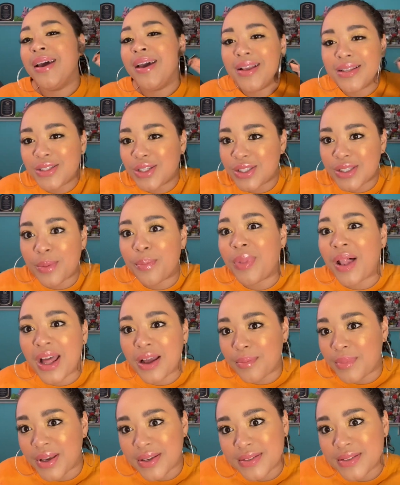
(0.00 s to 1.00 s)
It's just a
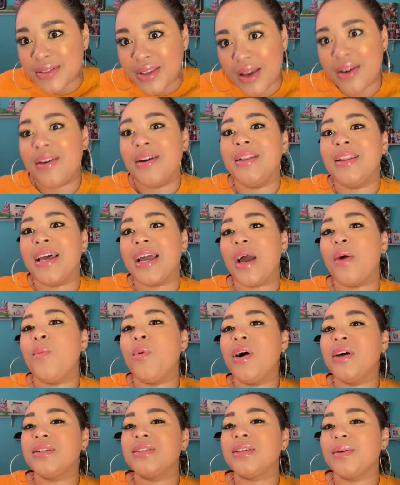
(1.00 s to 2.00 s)
black mascara. Like, I
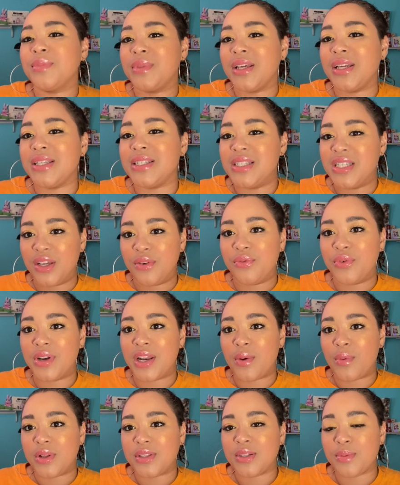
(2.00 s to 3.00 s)
want something
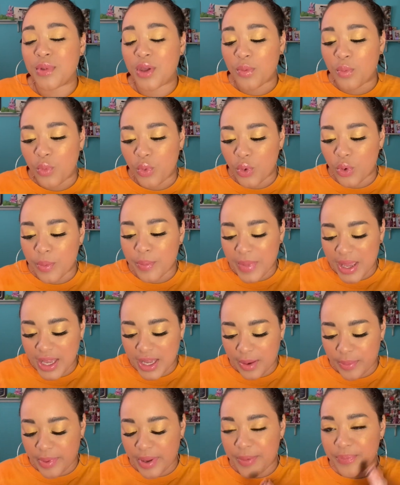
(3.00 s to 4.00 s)
different. I want something more
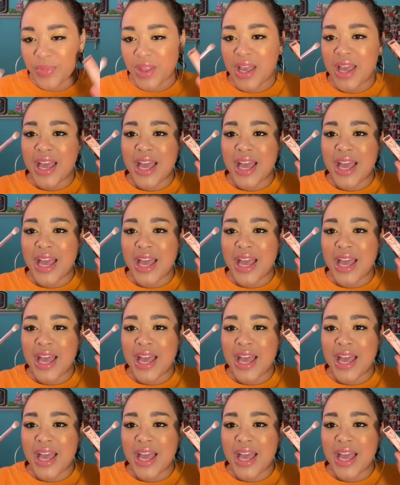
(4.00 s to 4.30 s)
makeup-y.